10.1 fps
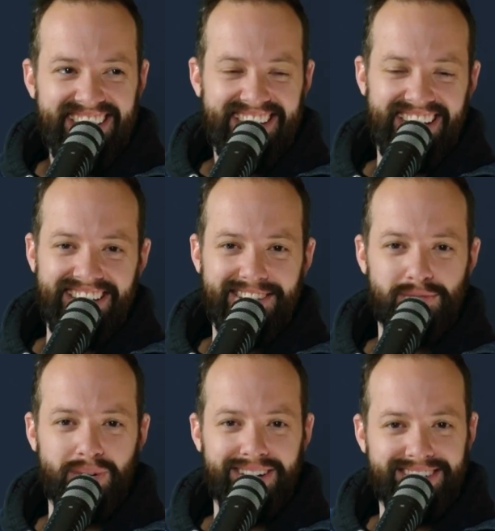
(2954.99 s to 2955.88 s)
Yeah, it is
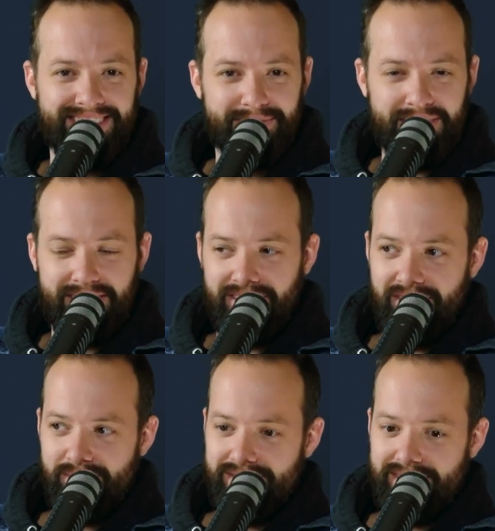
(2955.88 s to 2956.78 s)
weird to be
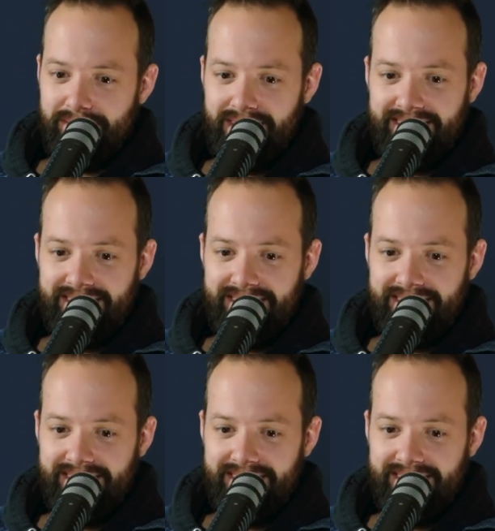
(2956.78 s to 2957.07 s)
close with someone.